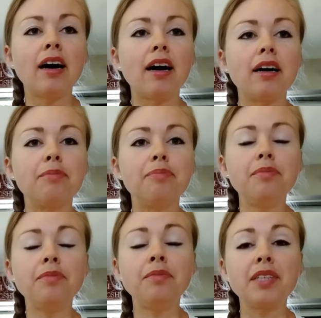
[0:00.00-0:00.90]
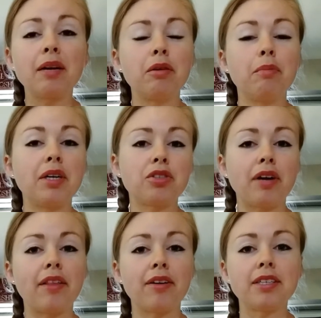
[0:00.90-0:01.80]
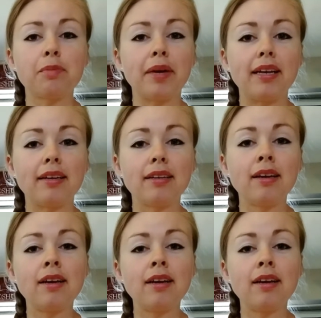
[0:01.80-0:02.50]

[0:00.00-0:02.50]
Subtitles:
I would much rather spend